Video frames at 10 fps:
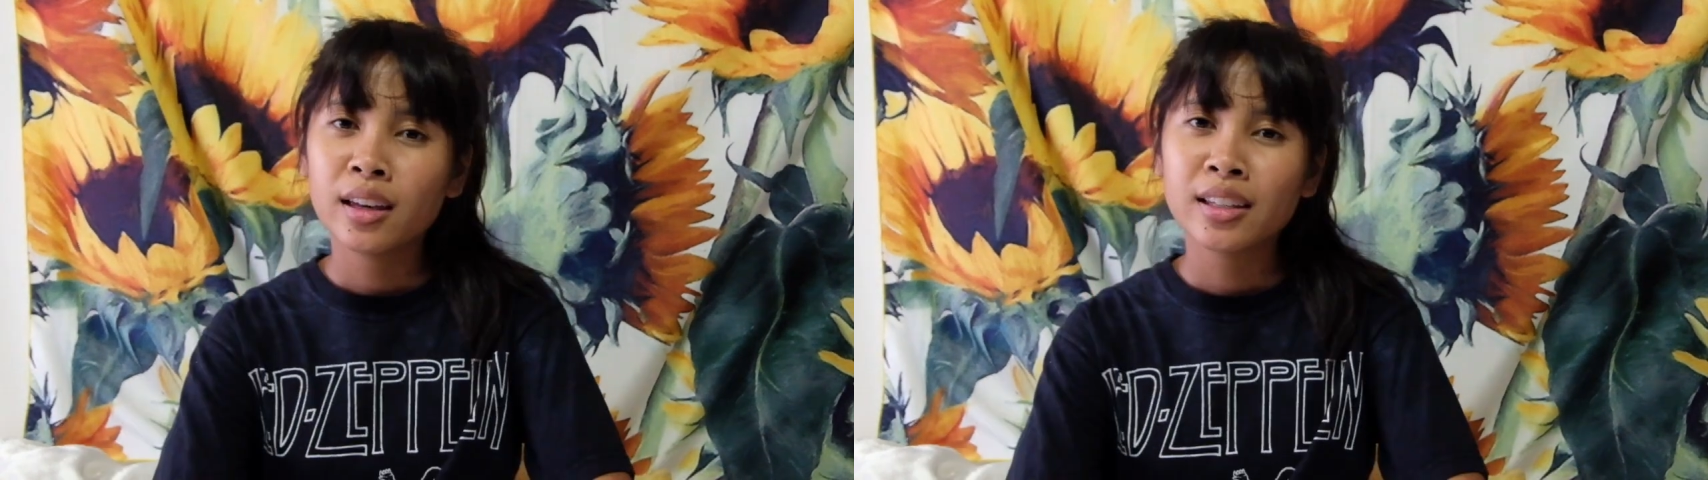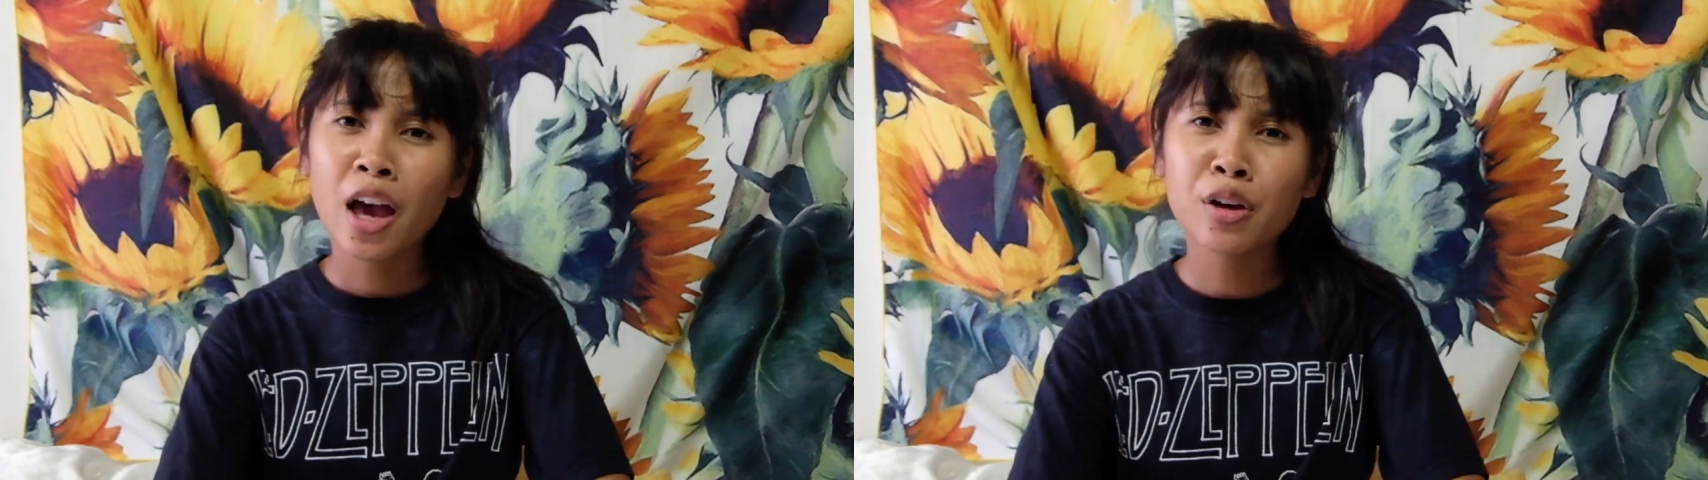
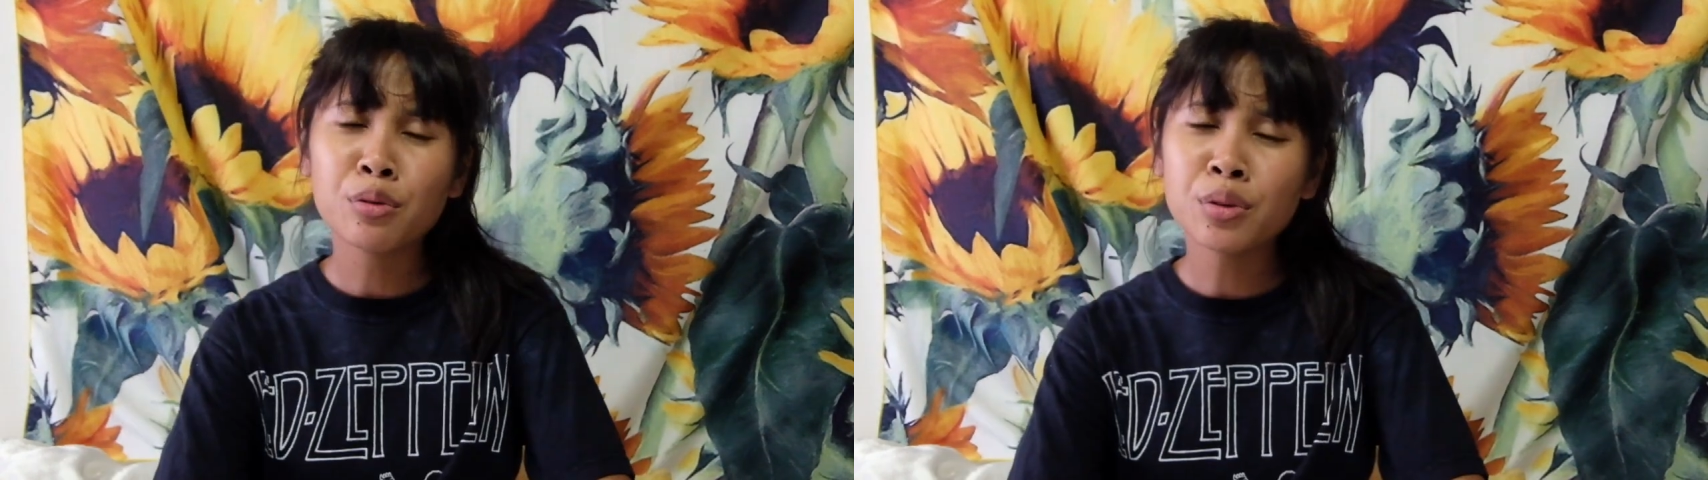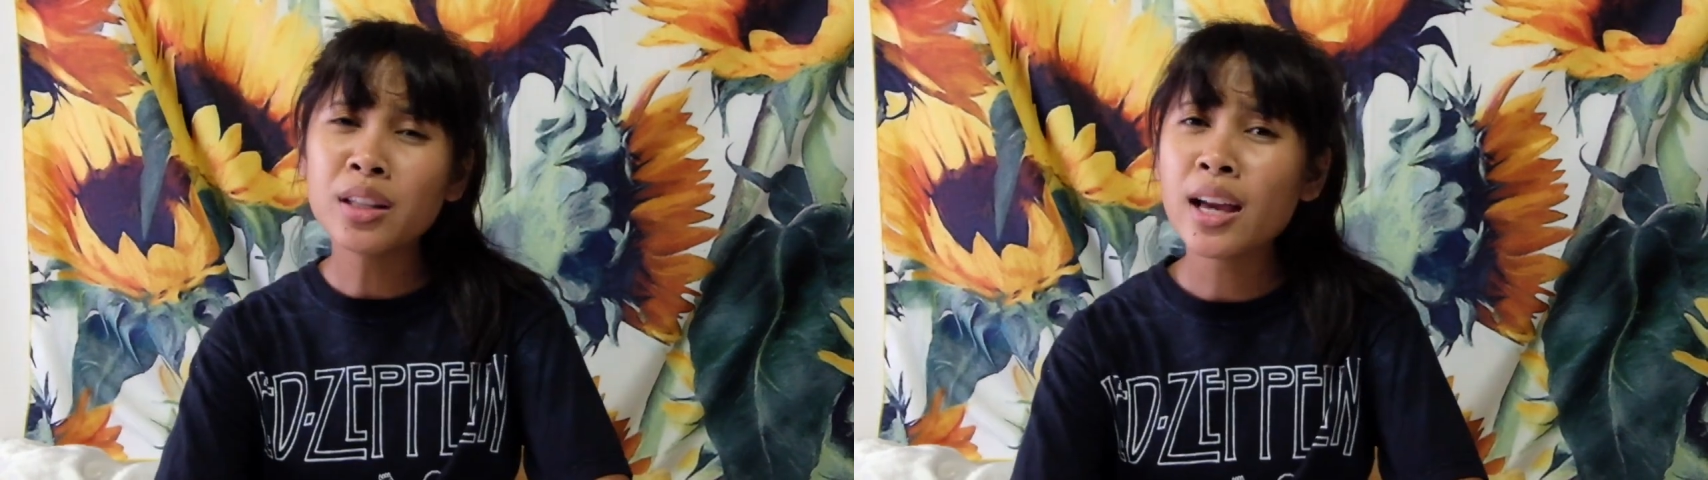Yeah,
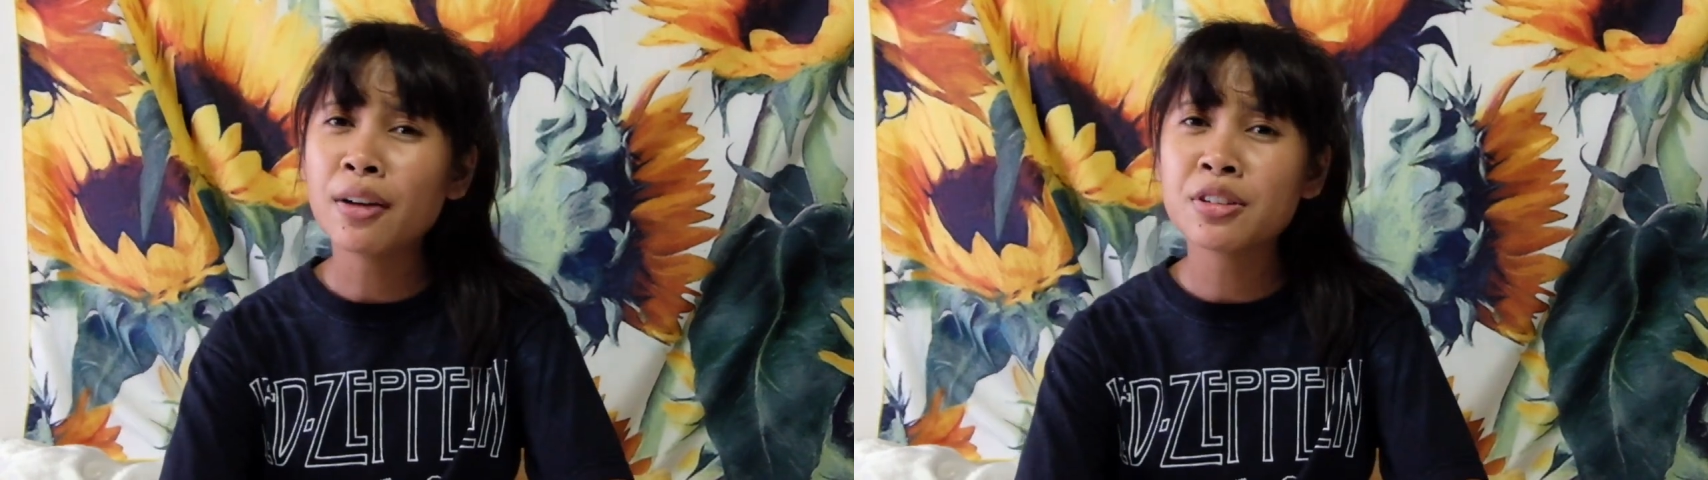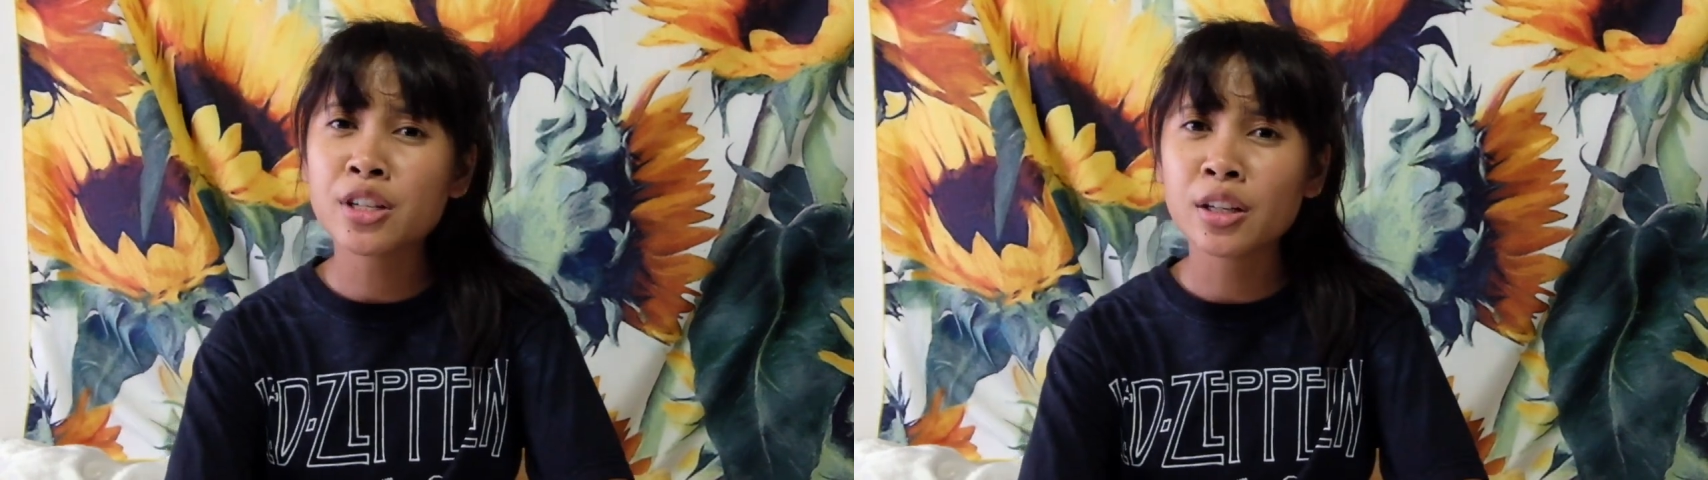you really
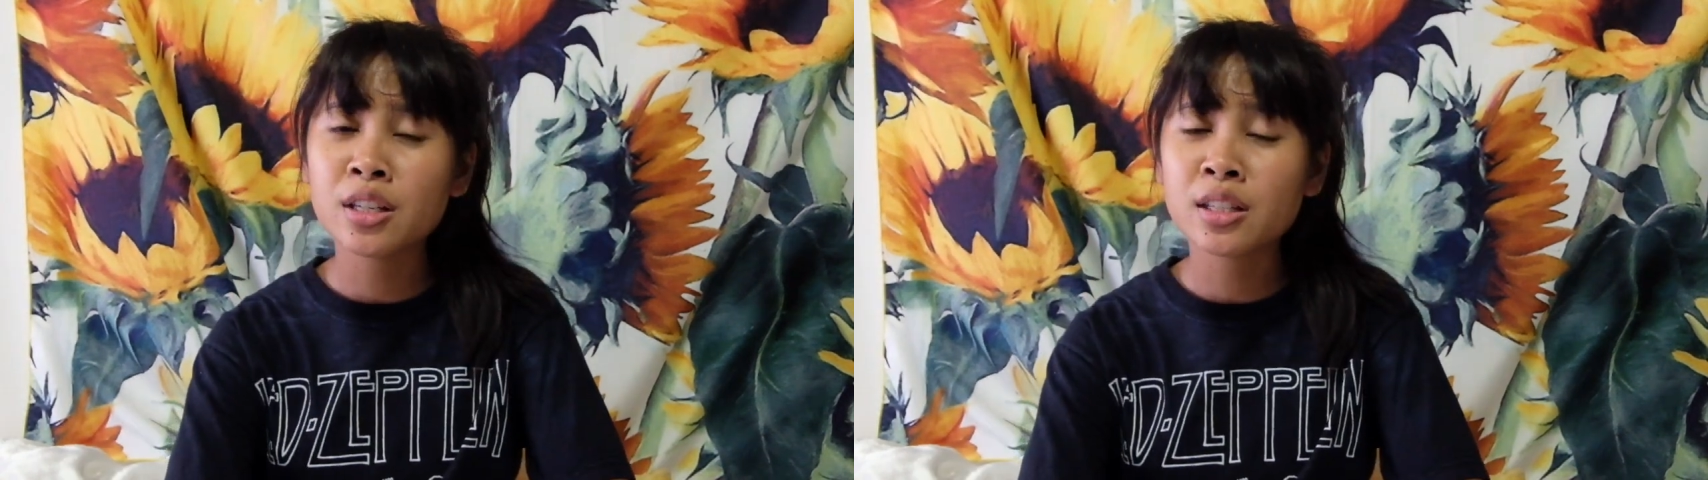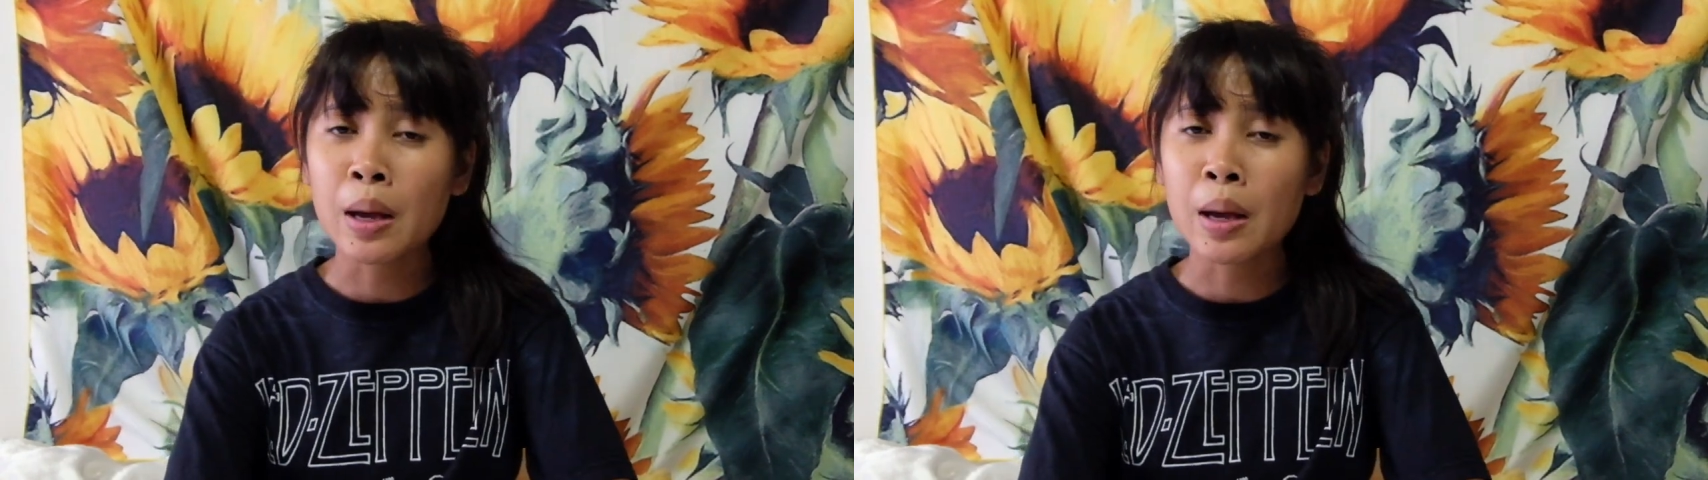have to check these